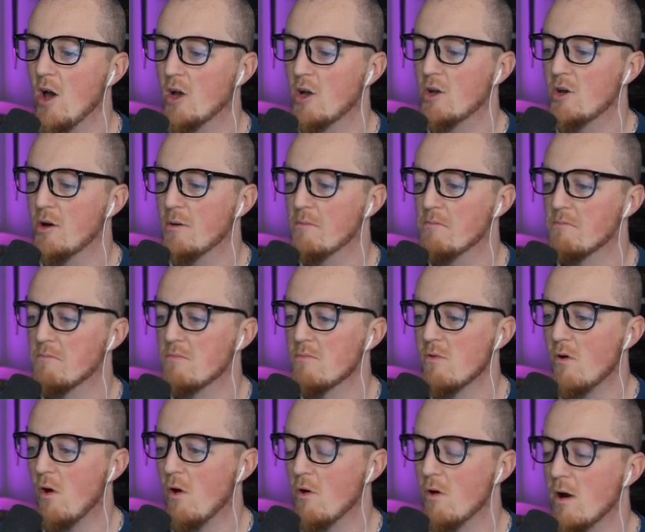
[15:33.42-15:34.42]

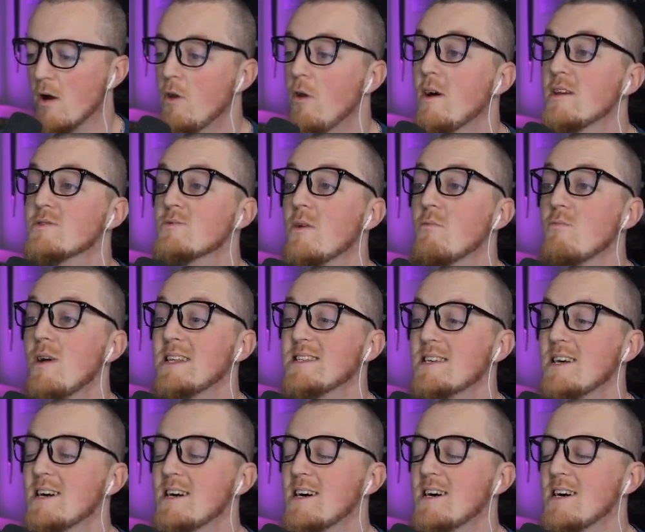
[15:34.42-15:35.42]
Gamora. No, that's
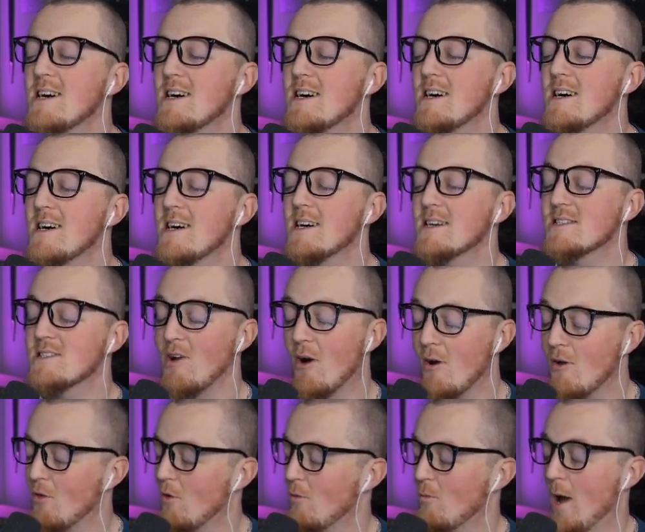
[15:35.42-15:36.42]
a
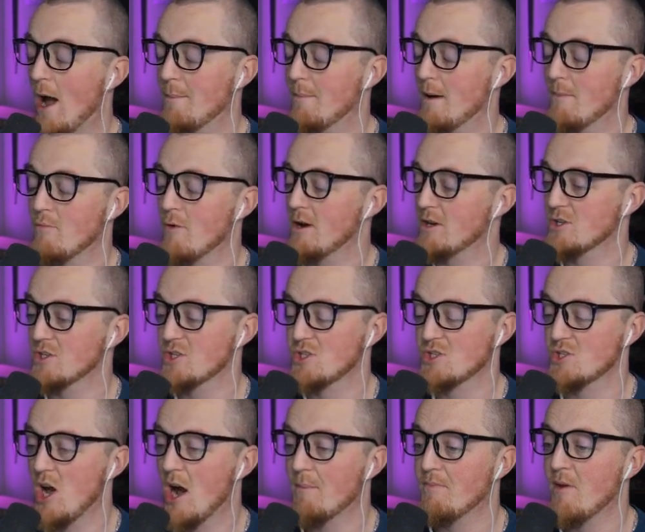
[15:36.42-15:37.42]
Star-Lord. Wow, my brain just
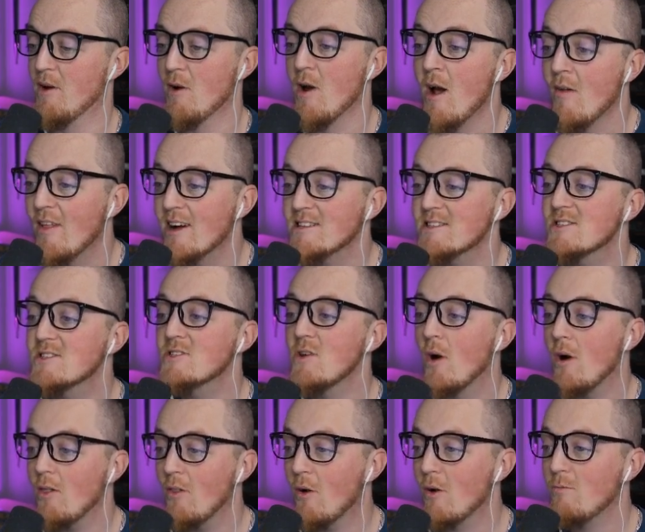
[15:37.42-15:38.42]
stopped there. That's
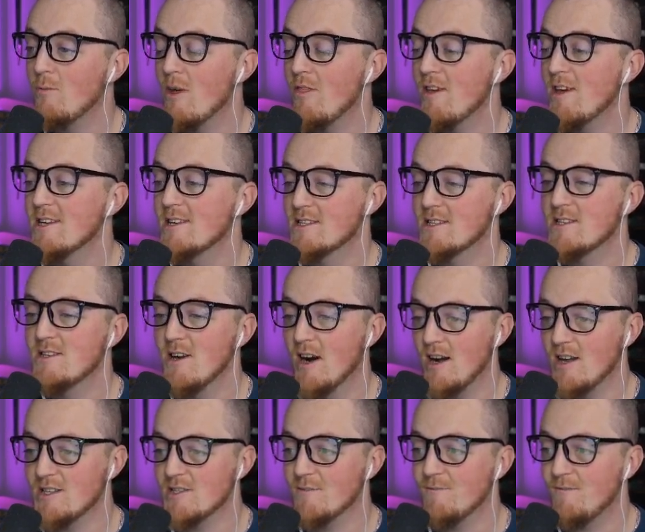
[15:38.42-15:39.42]
Star-Lord with his
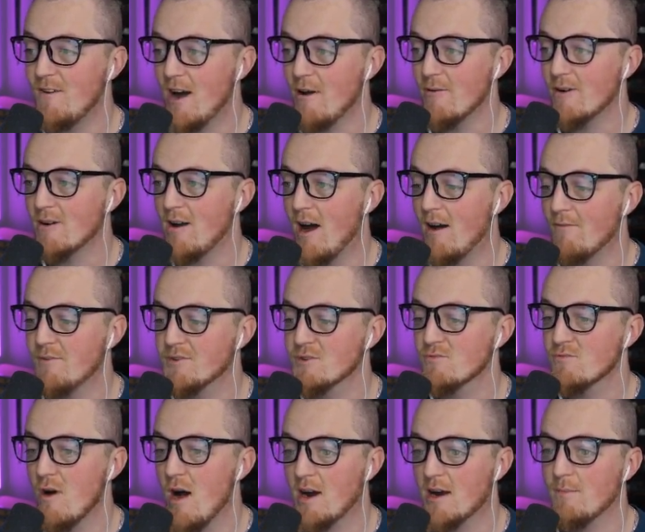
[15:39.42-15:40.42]
guns firing off those
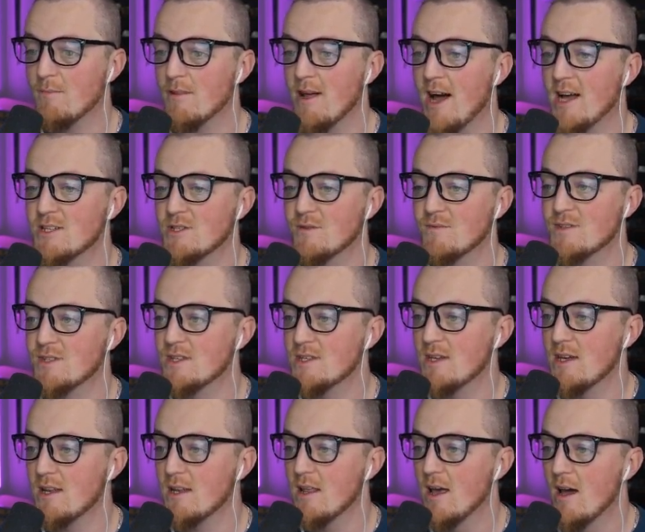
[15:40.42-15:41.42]
rocket blasts you've
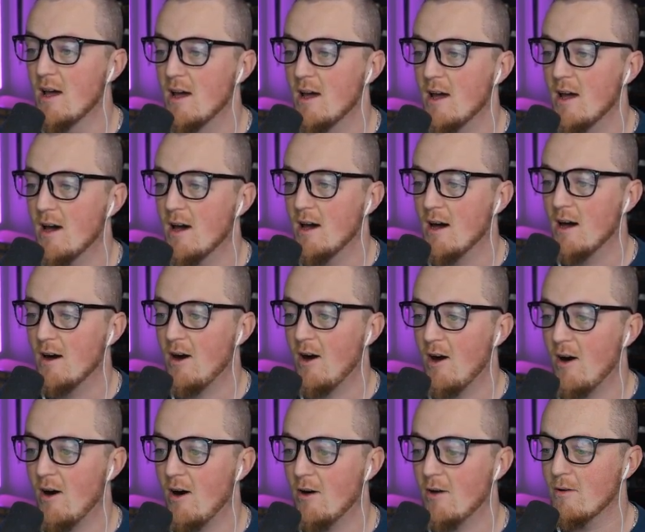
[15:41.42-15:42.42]
seen.
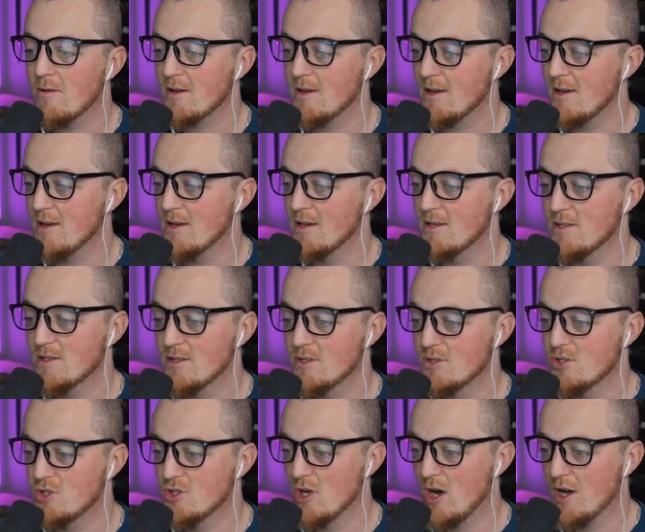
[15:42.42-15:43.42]
Hulk is
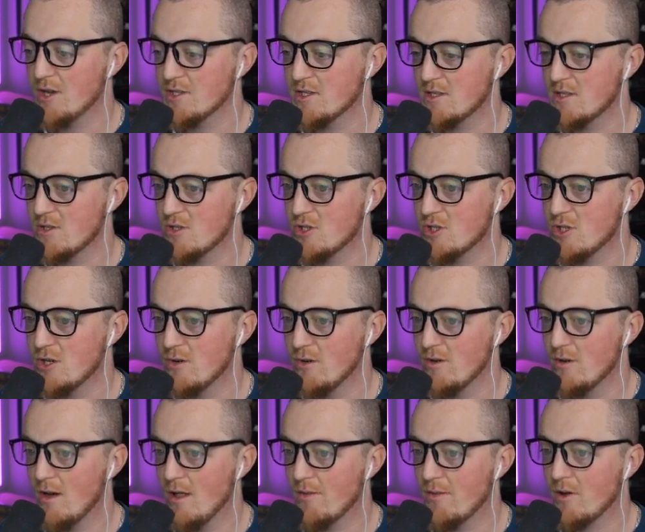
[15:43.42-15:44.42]
just
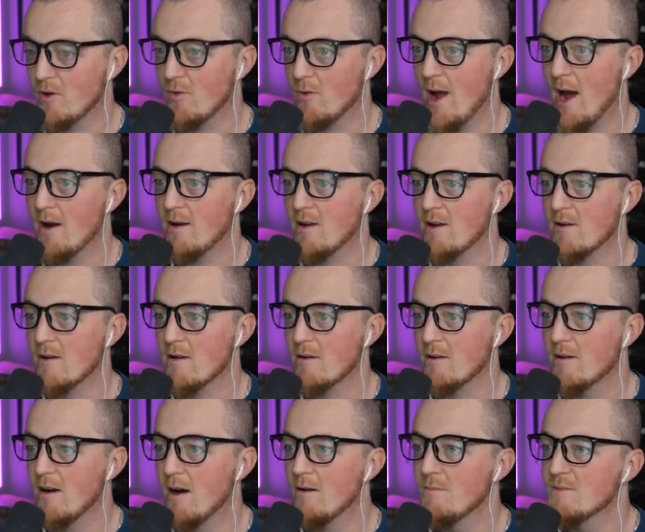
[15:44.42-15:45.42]
chilling on the ground here. Here
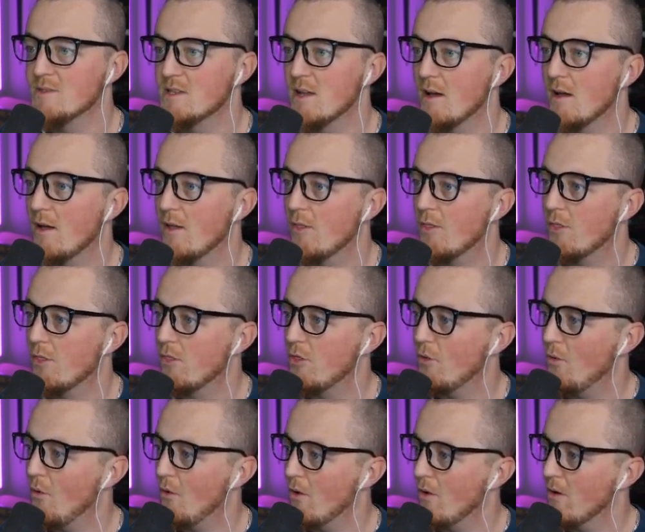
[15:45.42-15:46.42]
comes
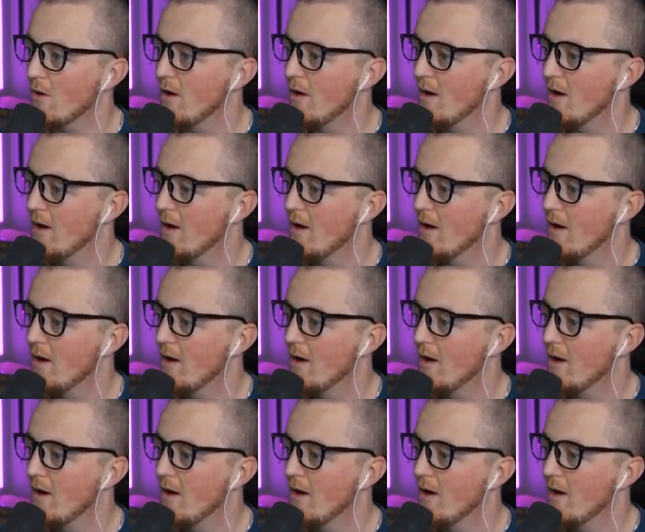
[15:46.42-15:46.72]
Thor.